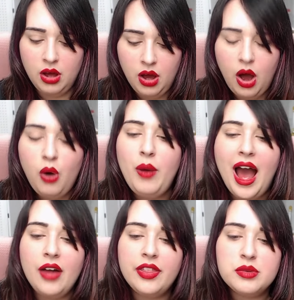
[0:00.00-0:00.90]
Oh
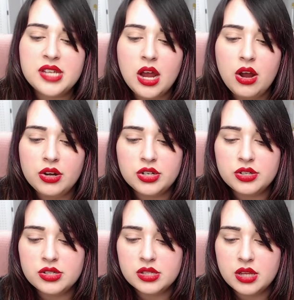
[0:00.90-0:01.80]
wow, there was
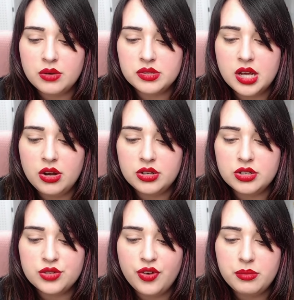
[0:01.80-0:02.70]

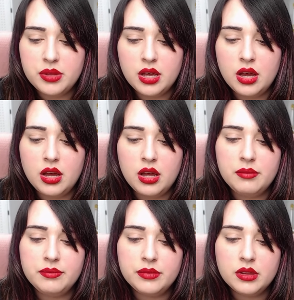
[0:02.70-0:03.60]
characters from
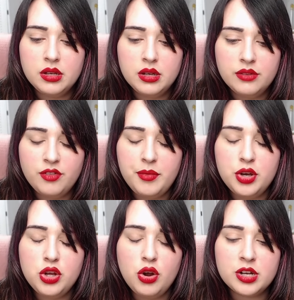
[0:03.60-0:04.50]
the
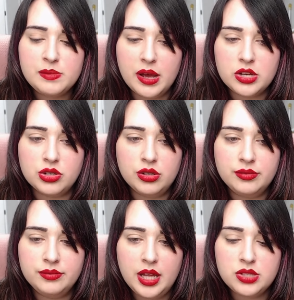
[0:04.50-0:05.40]
New York special.
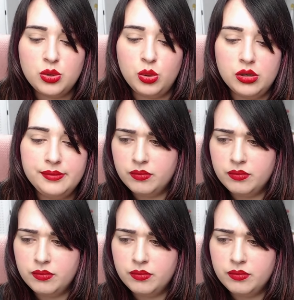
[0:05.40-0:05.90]
That's cool.